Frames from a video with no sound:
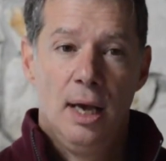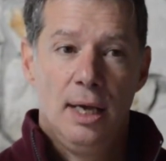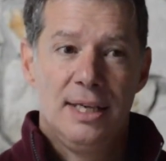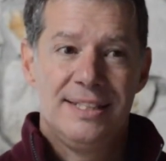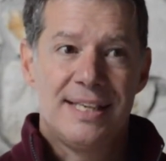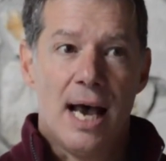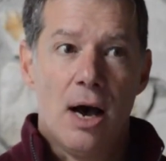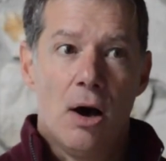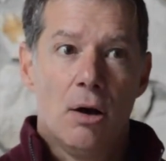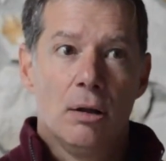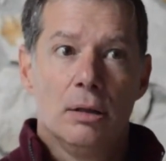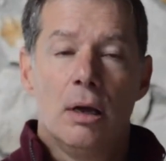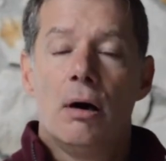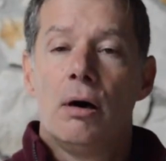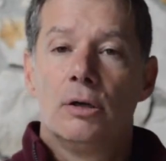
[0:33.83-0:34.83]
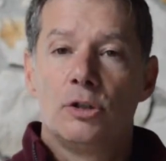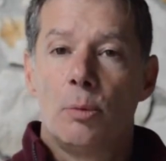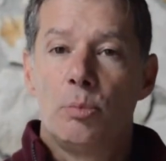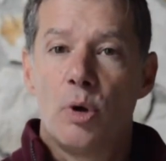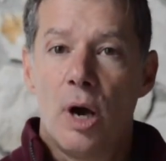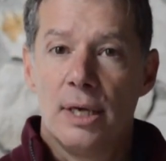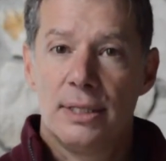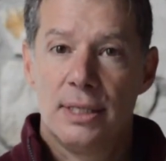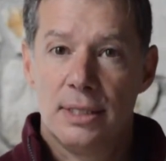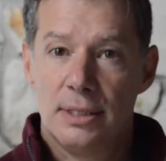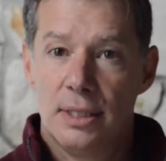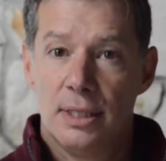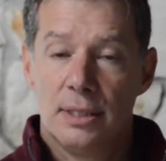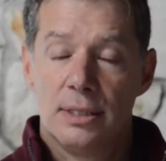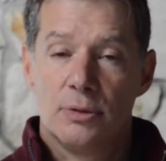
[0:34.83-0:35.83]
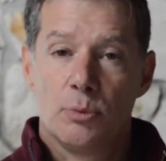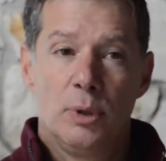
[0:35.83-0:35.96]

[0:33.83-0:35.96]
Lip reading: is how long the process is.